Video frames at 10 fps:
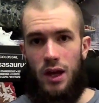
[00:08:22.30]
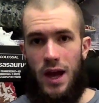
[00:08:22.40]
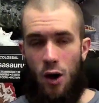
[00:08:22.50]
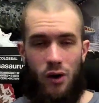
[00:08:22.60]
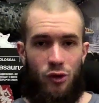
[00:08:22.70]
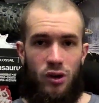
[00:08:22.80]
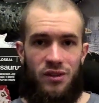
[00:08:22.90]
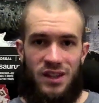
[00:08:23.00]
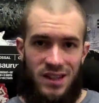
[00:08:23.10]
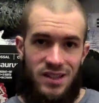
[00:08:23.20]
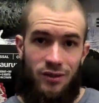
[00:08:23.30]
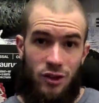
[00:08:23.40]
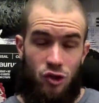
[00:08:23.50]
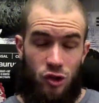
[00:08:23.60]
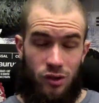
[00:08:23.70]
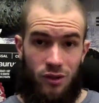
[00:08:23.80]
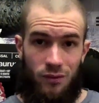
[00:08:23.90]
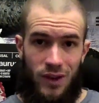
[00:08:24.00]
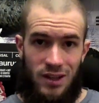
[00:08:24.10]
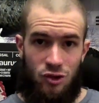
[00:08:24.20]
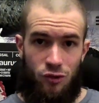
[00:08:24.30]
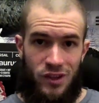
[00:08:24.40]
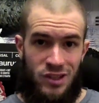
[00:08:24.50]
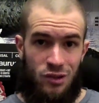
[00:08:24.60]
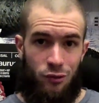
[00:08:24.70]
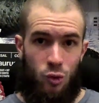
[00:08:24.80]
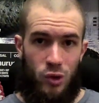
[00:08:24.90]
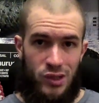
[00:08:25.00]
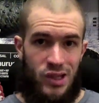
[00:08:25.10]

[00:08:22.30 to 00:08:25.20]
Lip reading: However, the disadvantage of this is, of course,